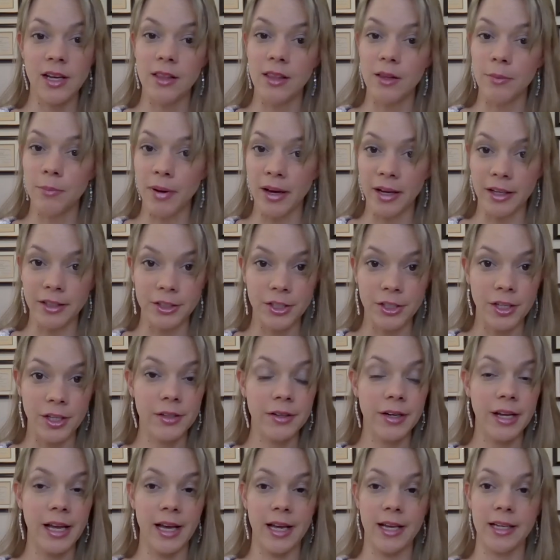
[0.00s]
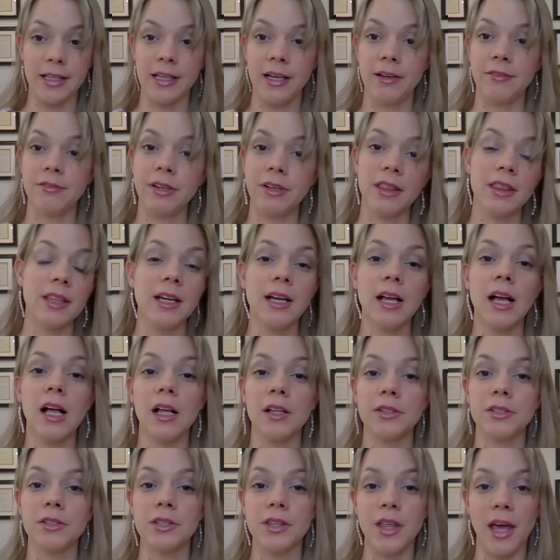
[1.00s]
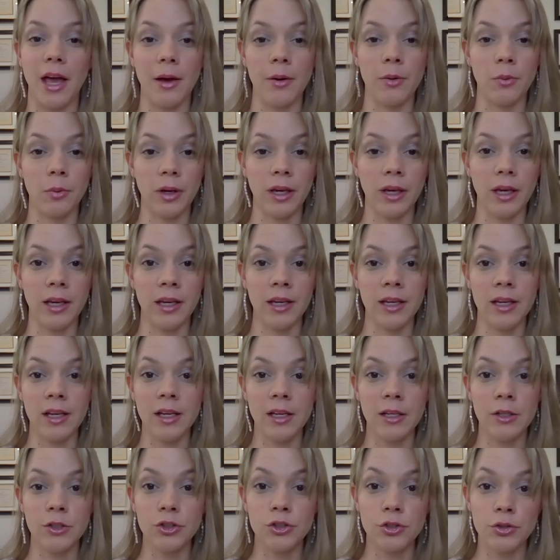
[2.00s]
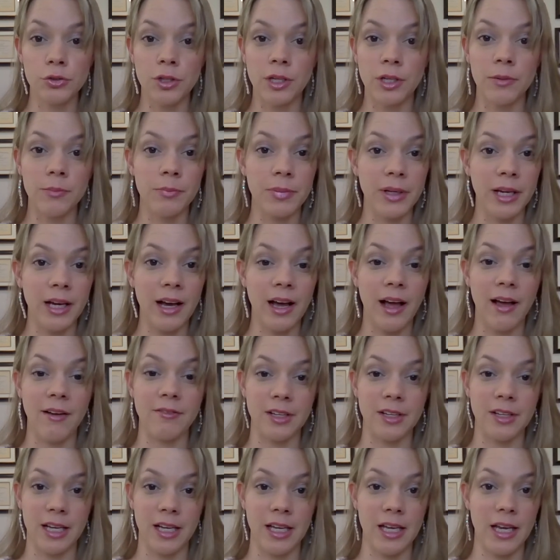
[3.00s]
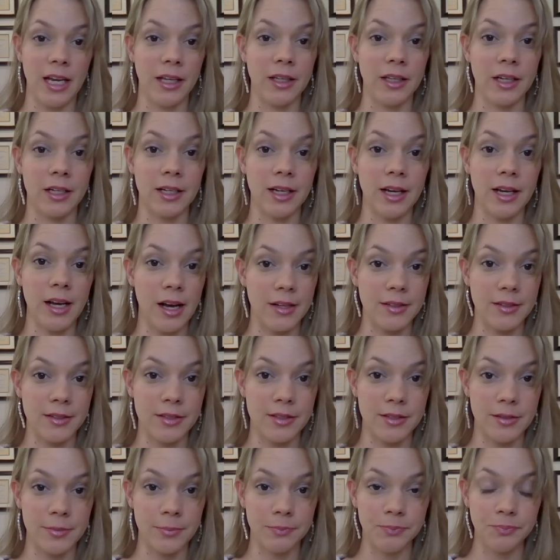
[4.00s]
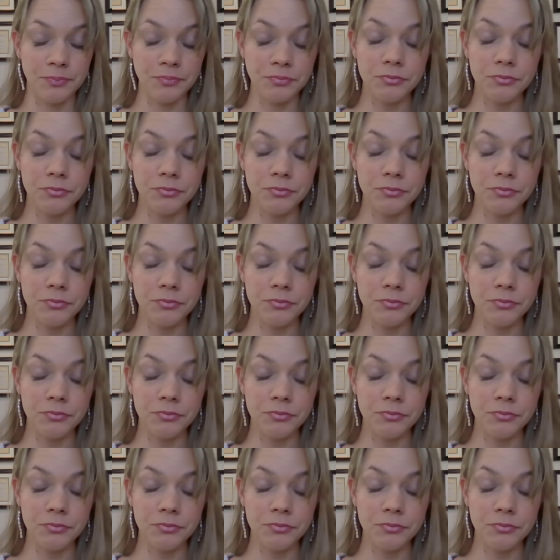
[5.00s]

the bacteria and everything else that we shouldn't be having in our guts.